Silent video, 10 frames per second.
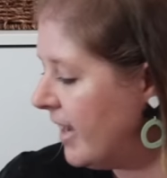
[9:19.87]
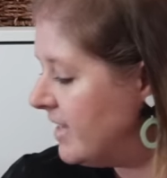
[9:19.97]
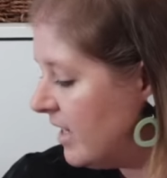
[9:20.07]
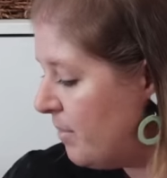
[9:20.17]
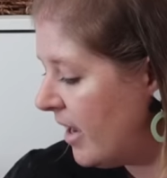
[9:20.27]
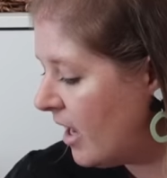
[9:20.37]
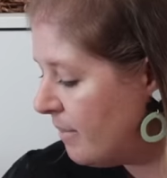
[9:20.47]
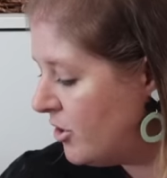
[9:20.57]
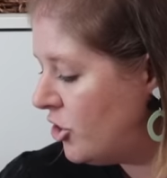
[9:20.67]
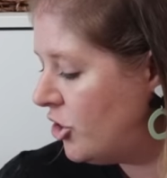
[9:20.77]
I did pick
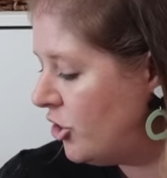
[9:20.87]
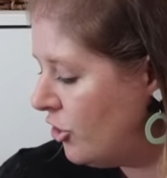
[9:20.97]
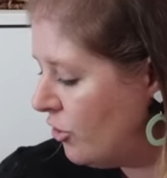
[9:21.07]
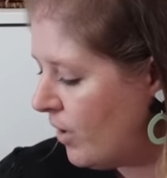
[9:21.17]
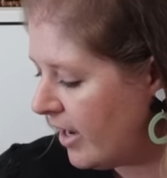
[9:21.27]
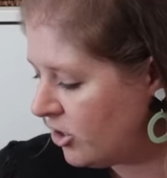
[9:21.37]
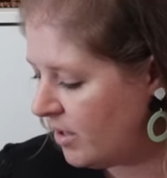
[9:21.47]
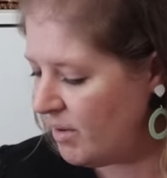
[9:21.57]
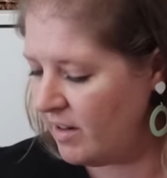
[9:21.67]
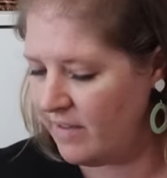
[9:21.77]
up two. Actually,
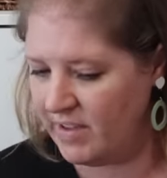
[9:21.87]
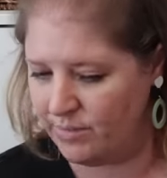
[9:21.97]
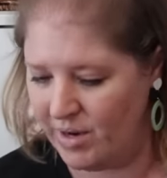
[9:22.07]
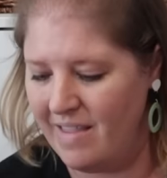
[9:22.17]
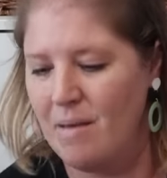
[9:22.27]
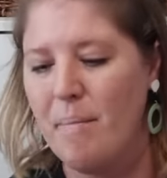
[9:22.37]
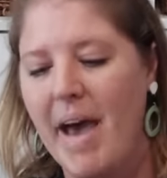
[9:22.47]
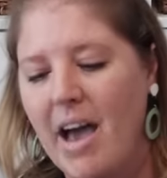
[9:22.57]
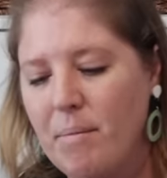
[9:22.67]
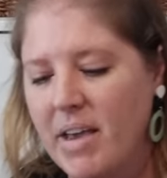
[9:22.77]
I'm gonna leave this one in the
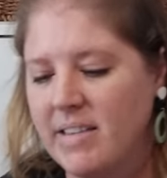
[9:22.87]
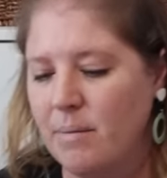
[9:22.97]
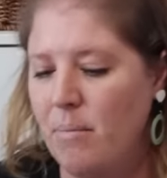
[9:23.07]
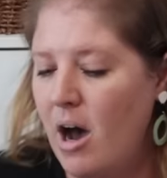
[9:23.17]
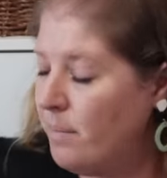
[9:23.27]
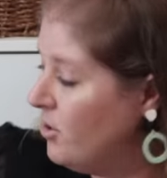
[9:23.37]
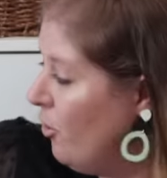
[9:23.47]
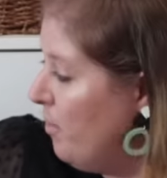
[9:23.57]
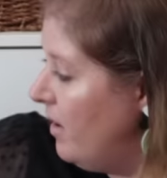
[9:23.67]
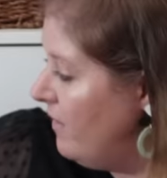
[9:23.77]
bag because it popped
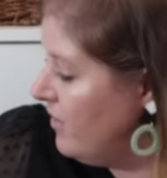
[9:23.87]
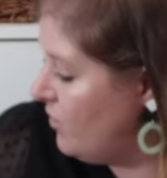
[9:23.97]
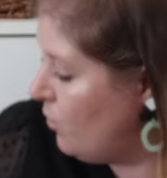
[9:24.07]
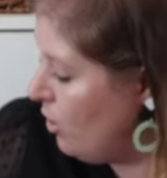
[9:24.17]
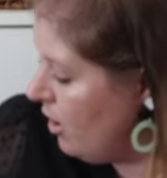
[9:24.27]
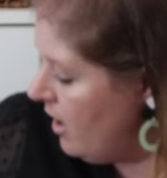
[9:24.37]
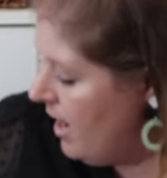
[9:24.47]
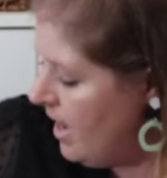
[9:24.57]
open in the store